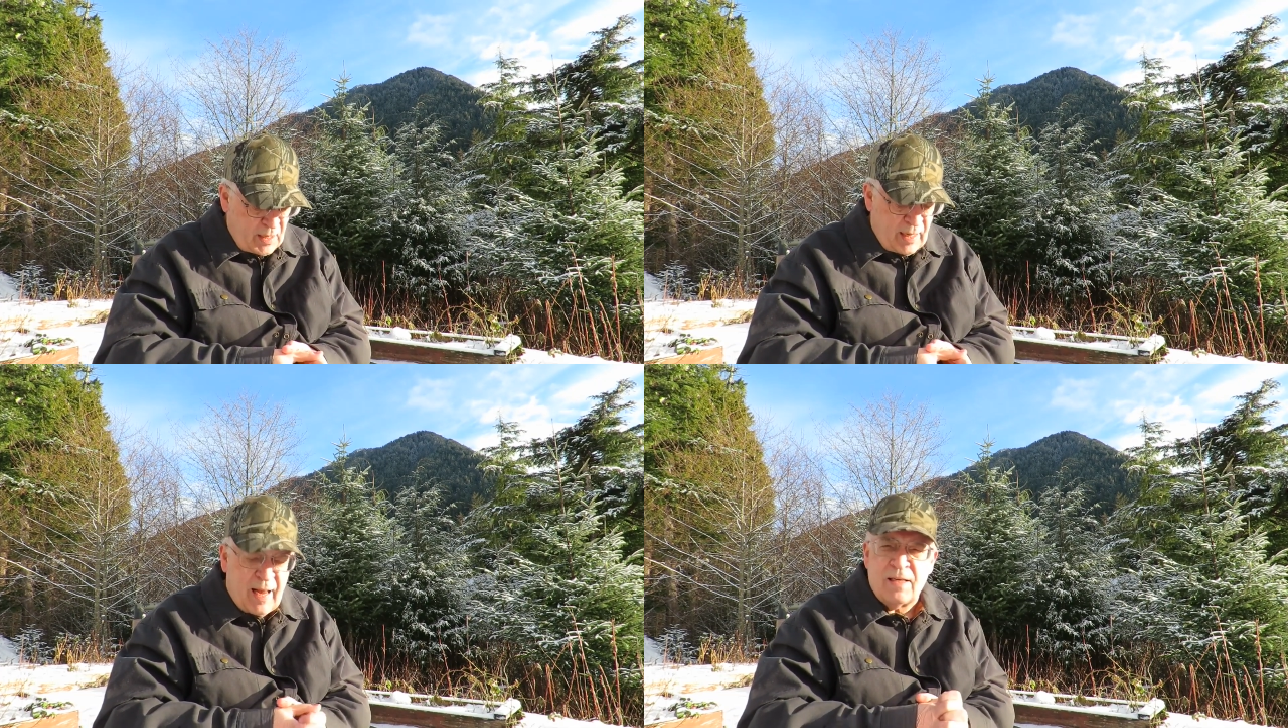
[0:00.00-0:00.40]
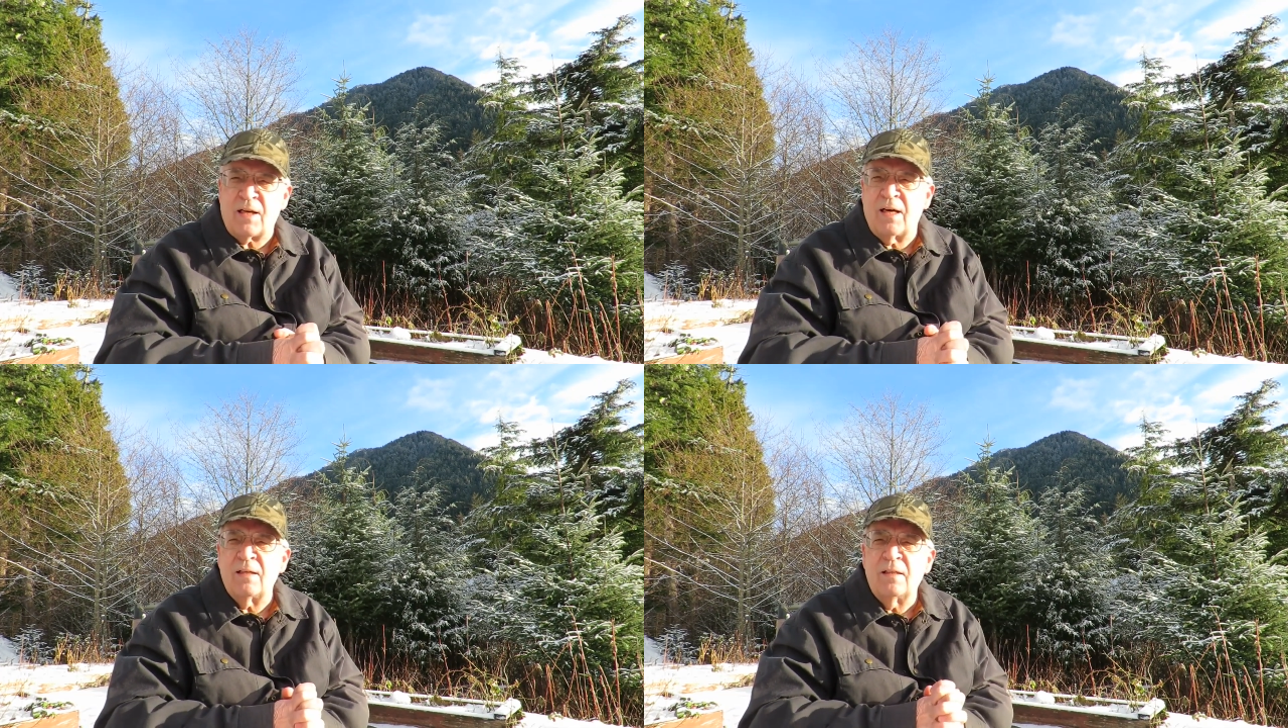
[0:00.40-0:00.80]

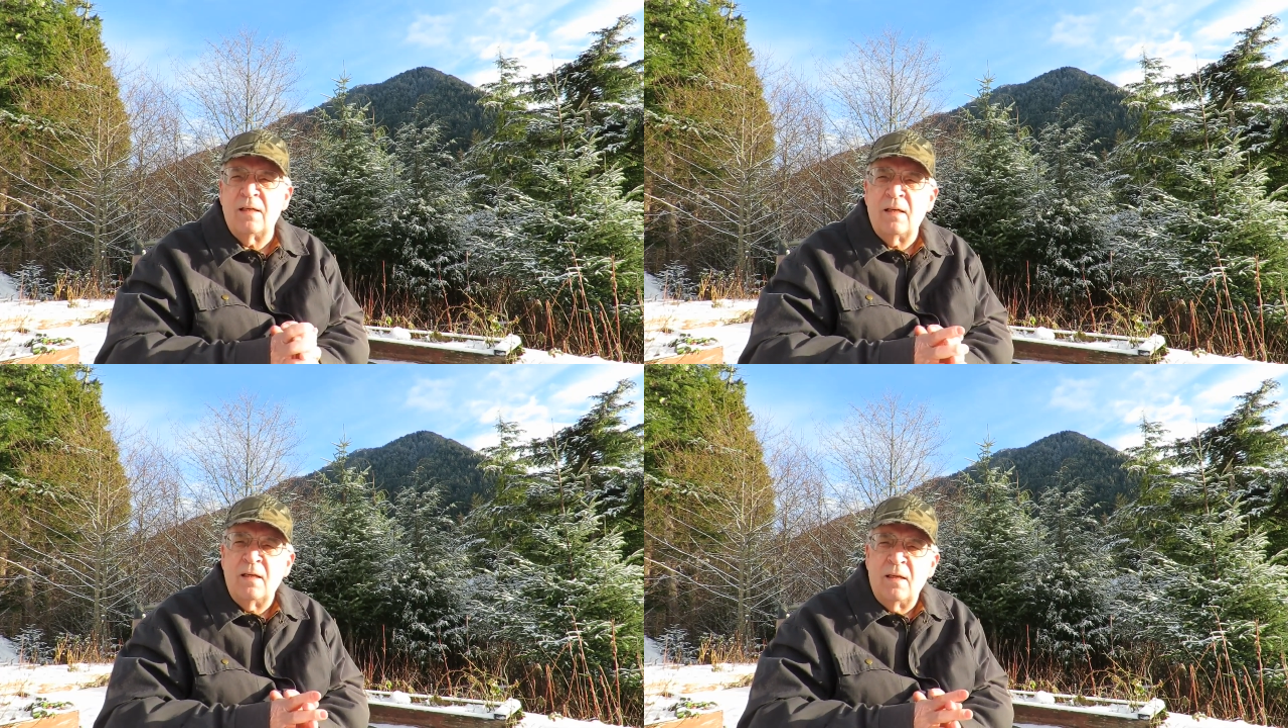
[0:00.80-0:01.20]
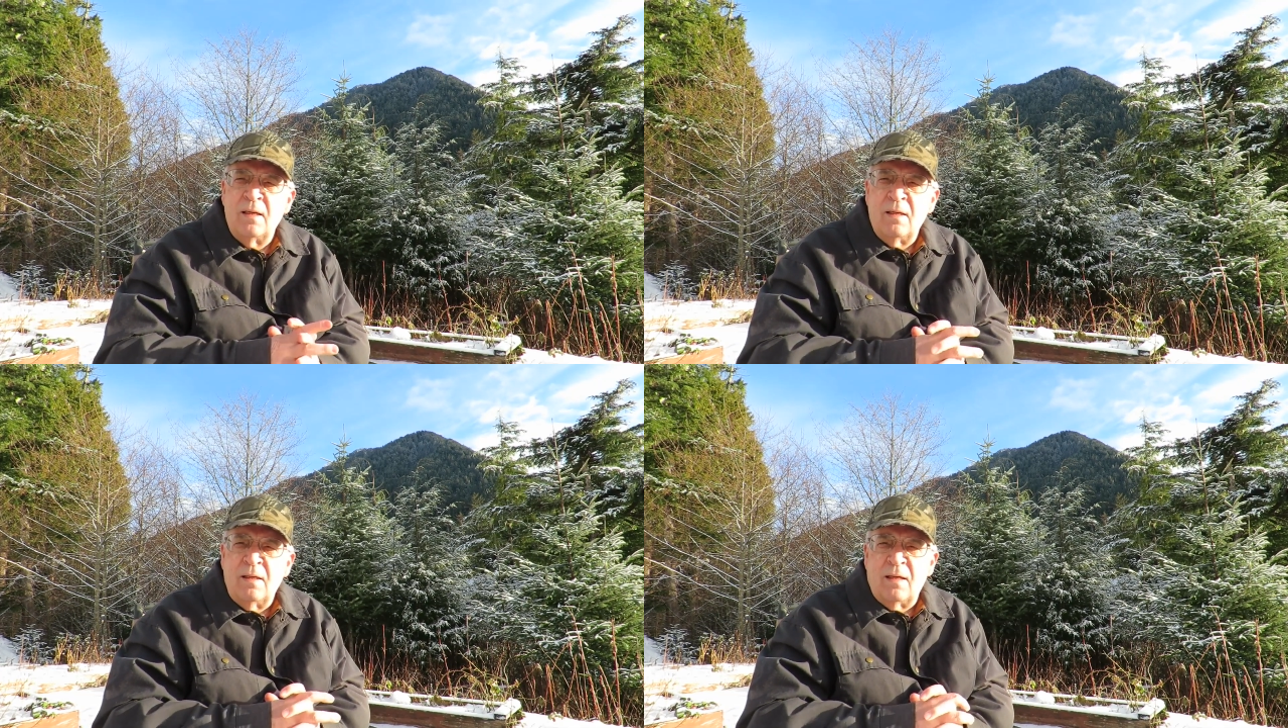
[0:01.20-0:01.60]
Alaska
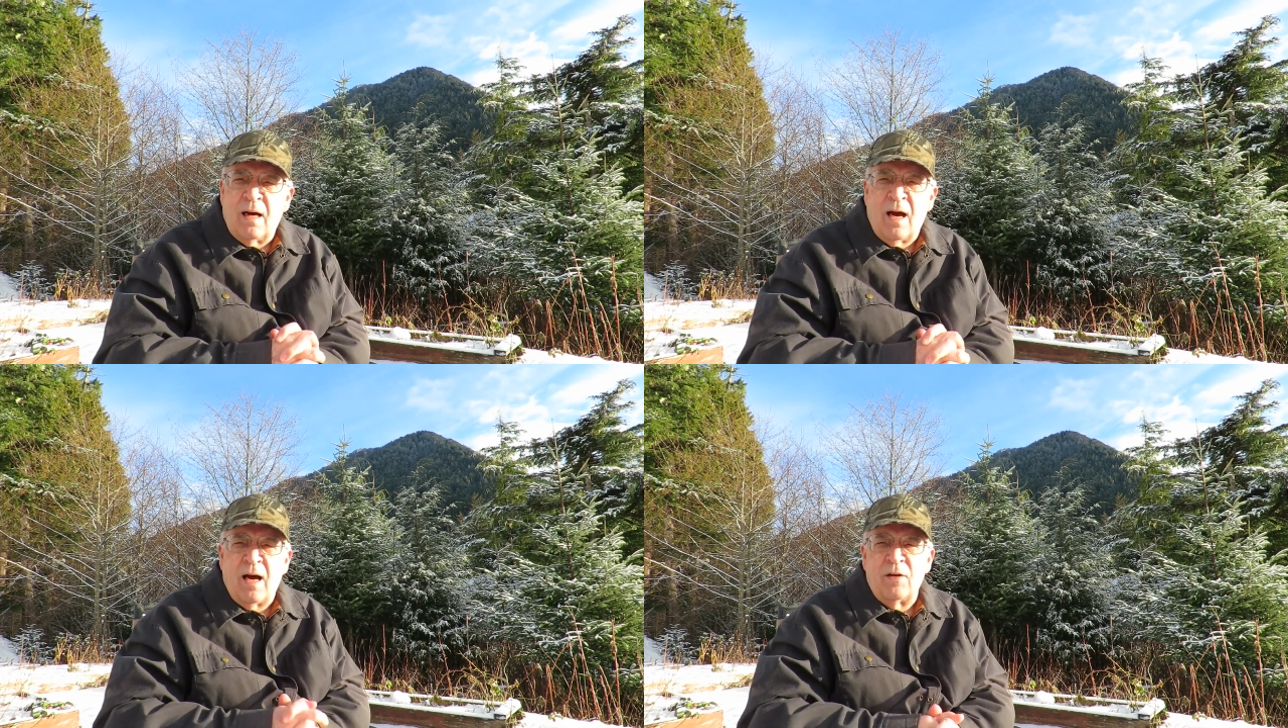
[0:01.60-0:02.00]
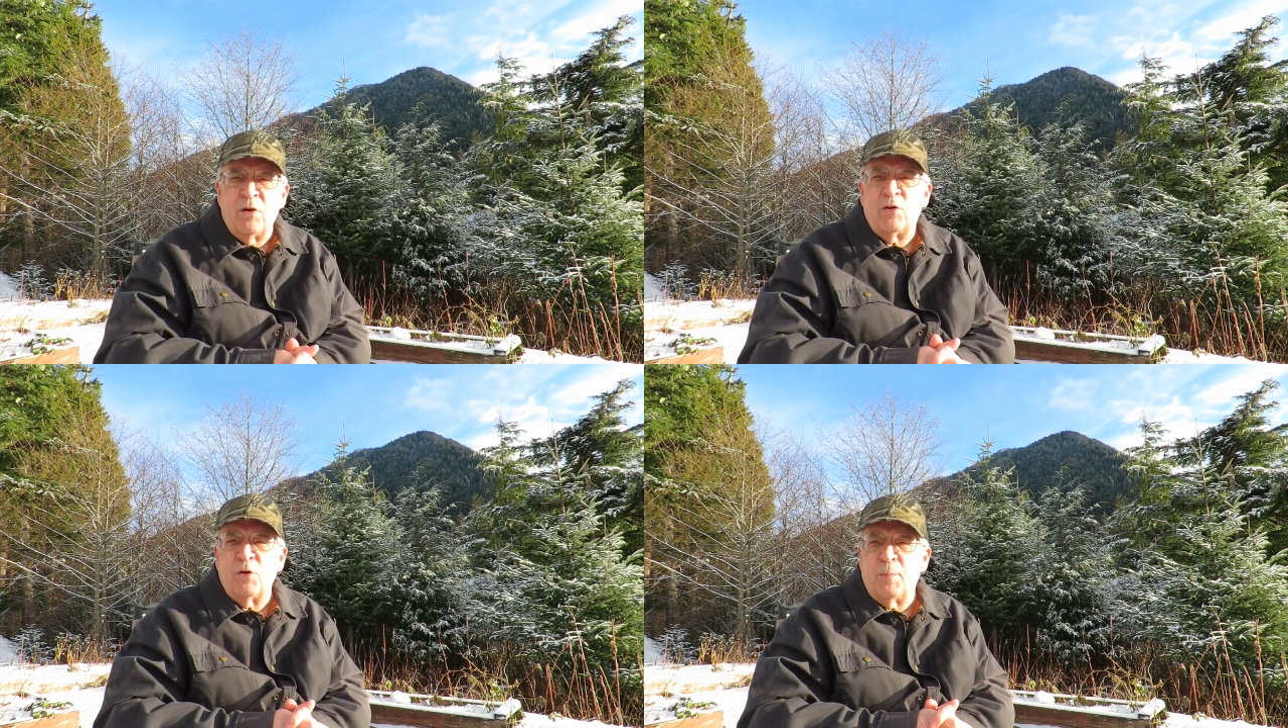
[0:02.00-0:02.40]

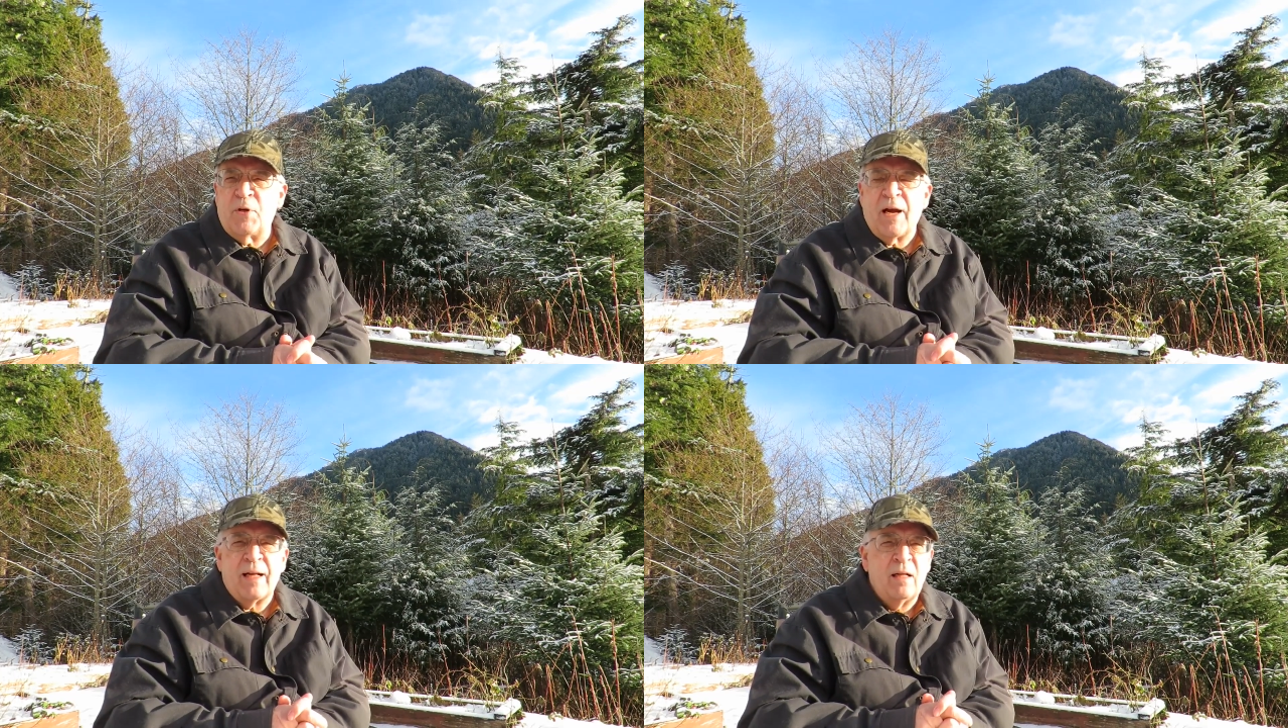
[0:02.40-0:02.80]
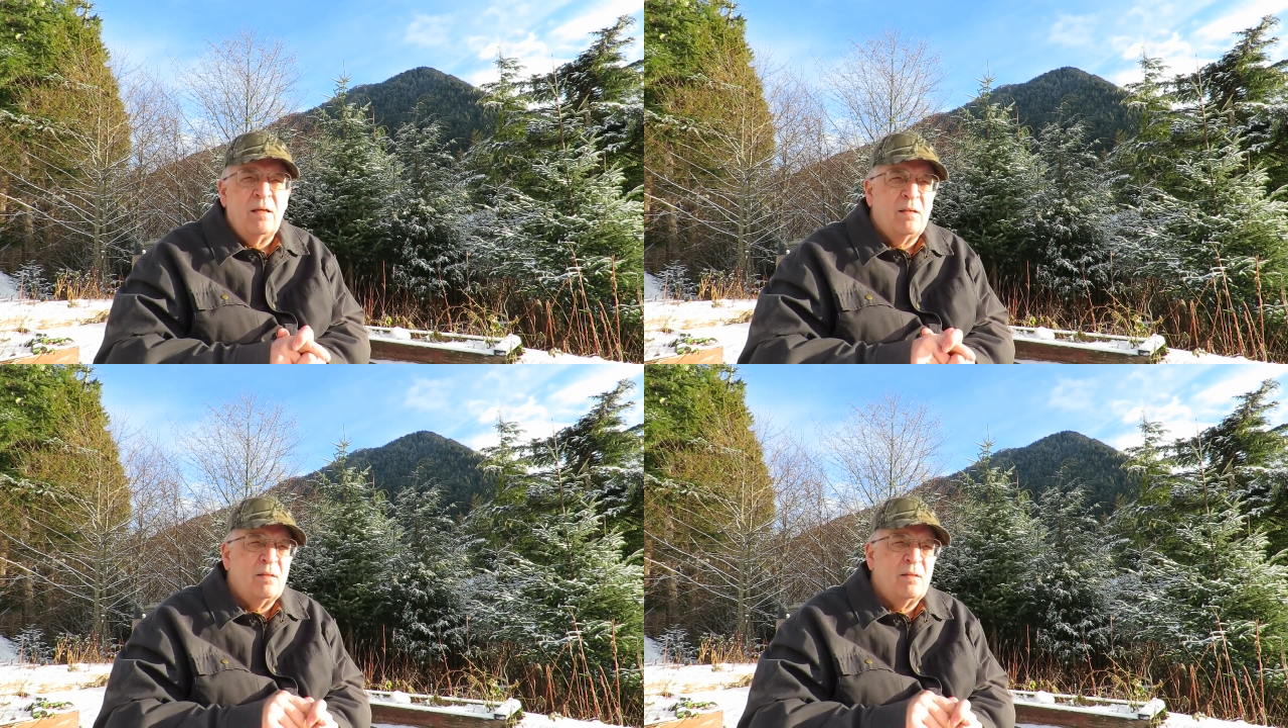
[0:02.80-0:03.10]
YouTube channel.